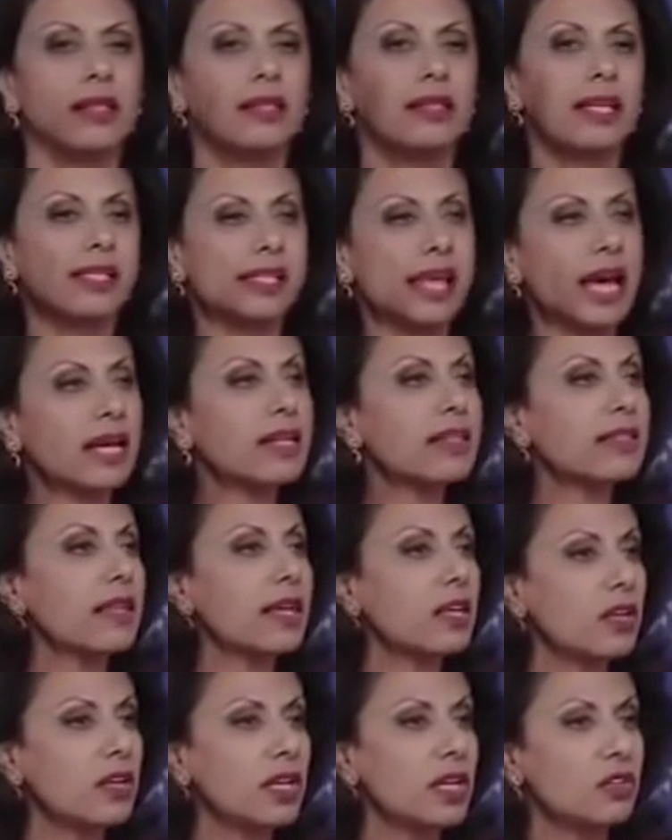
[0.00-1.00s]
The second
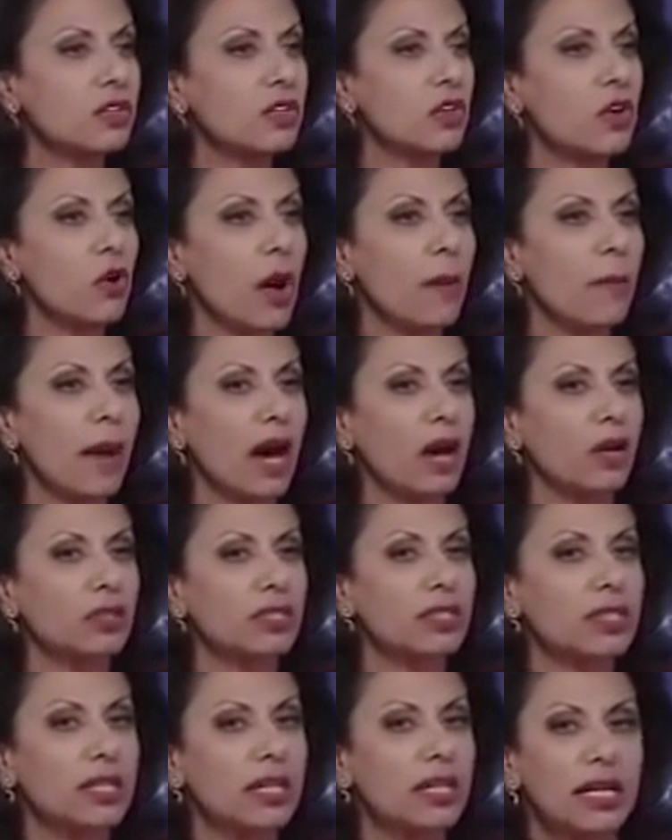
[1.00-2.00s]
thing you need to know
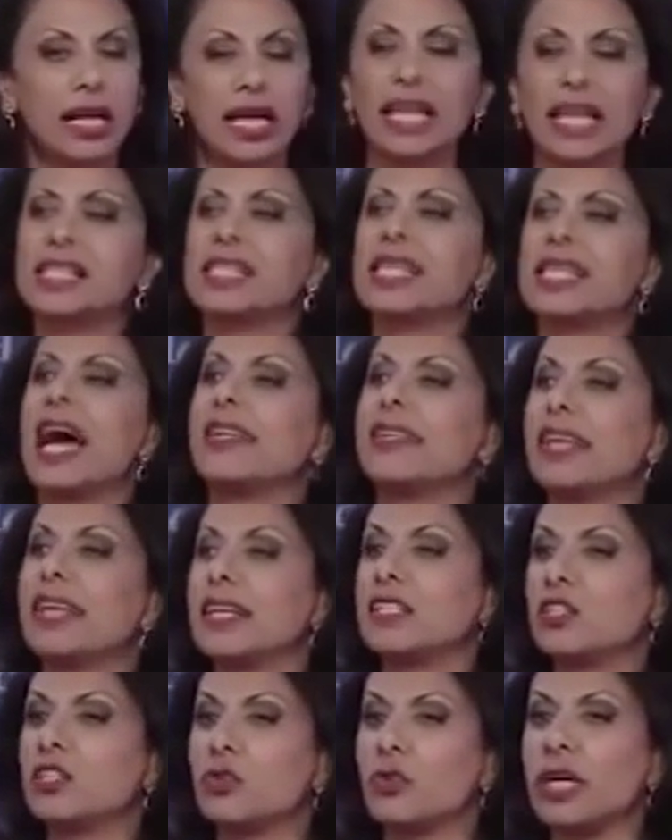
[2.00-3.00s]
about is that
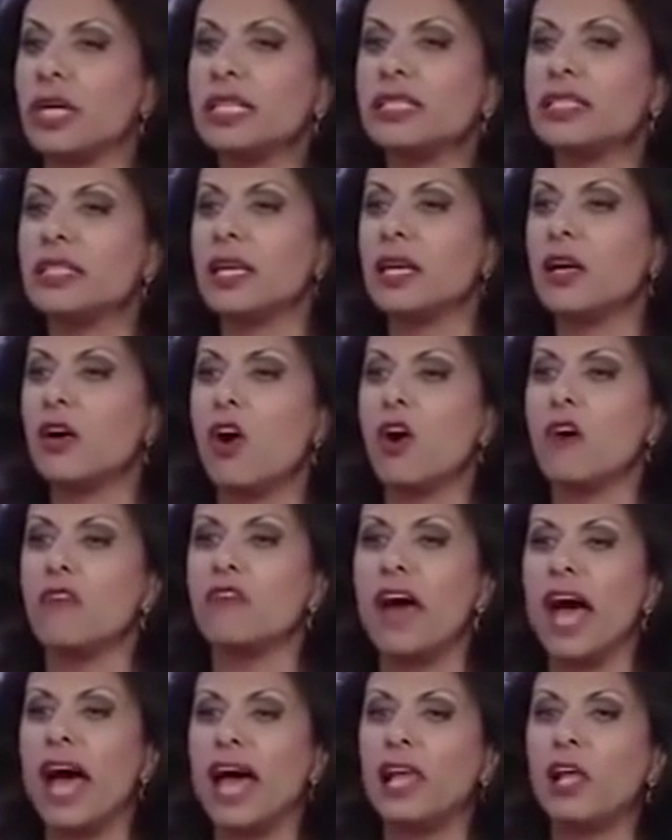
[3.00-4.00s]
the Treaty
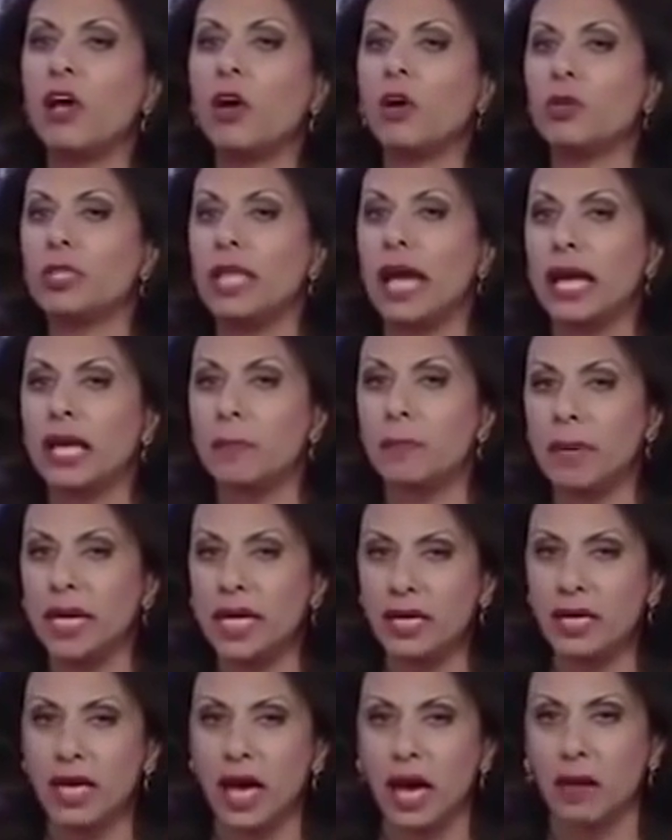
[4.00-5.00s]
of
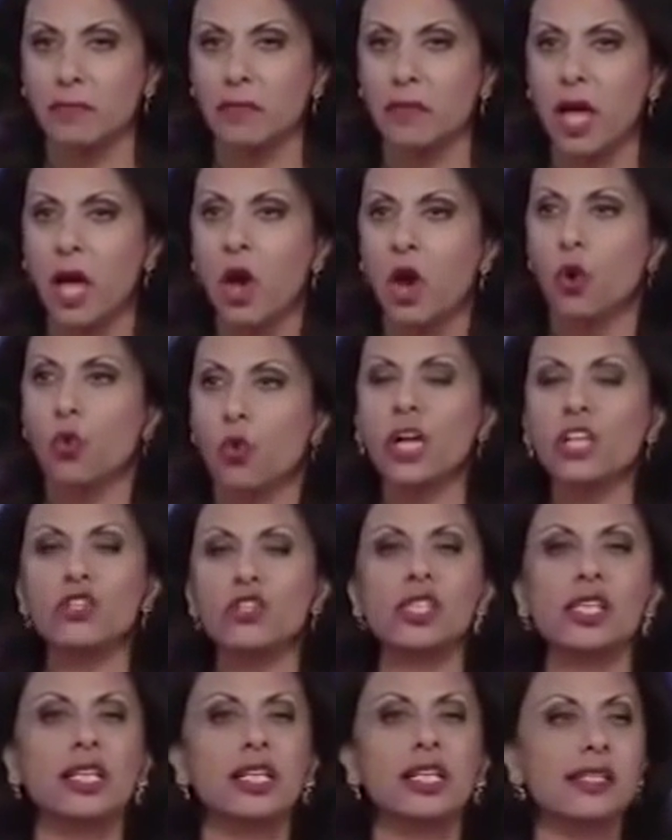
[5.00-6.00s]
Al-Hudaybiyah, which
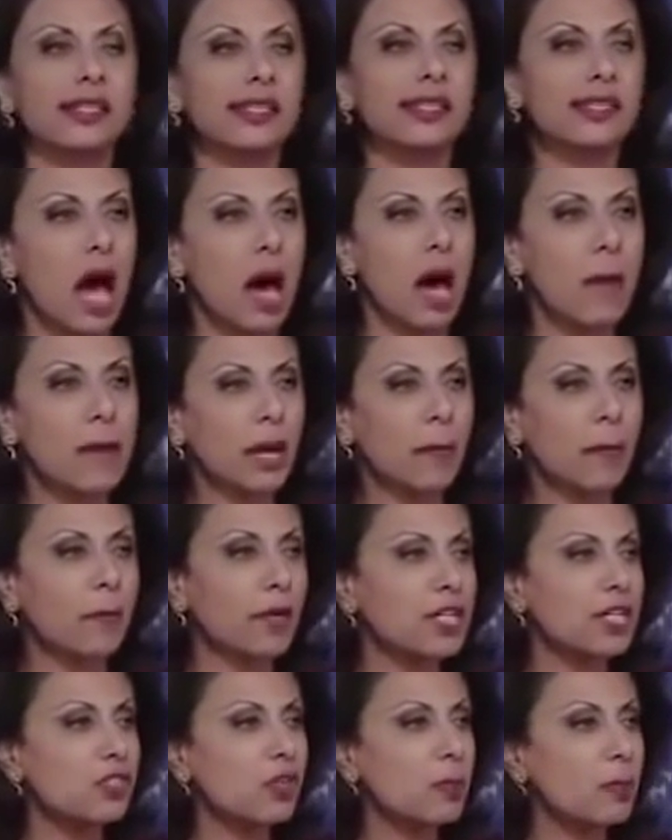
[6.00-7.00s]
is an Islamic
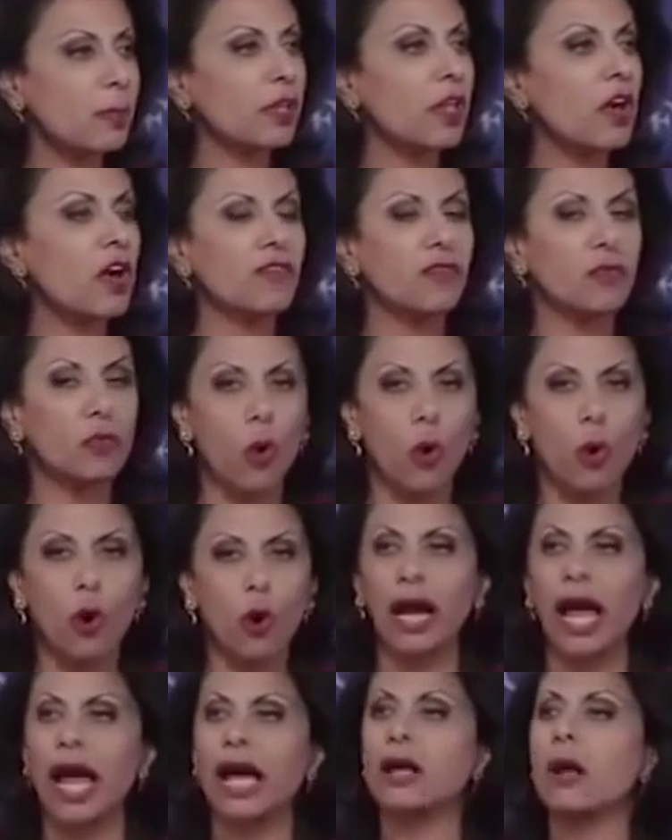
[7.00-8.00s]
principle of
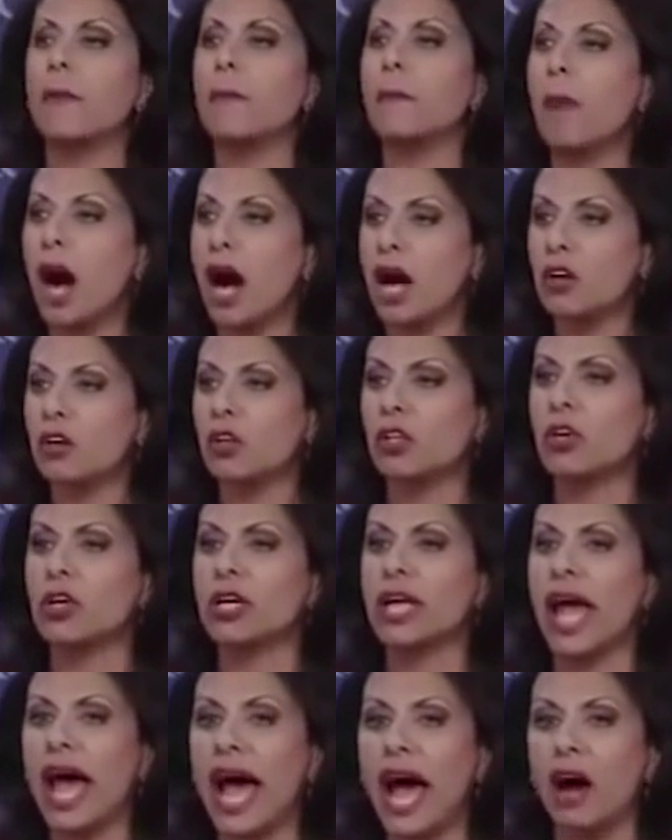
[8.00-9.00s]
war and a model
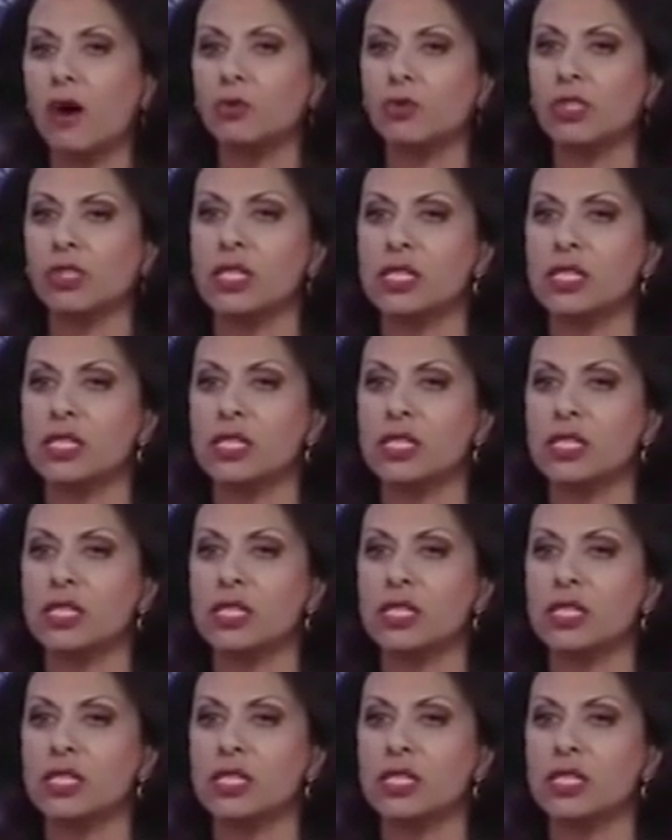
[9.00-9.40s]
on how to